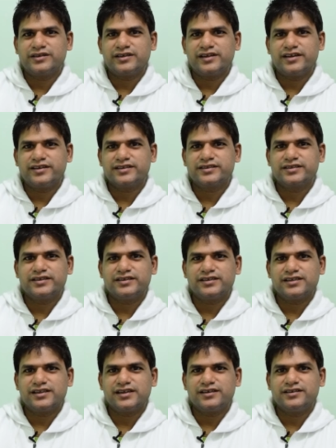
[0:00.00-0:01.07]
Linux
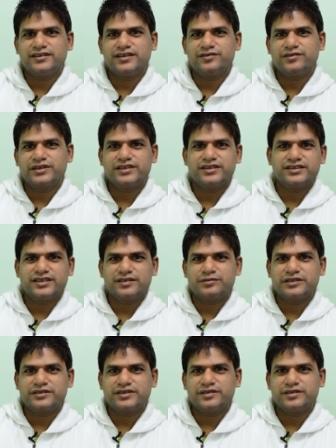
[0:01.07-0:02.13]
kernel networking
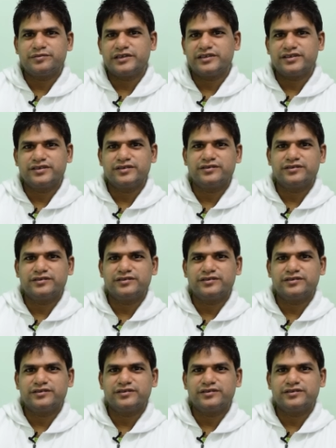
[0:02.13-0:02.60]
subsystem and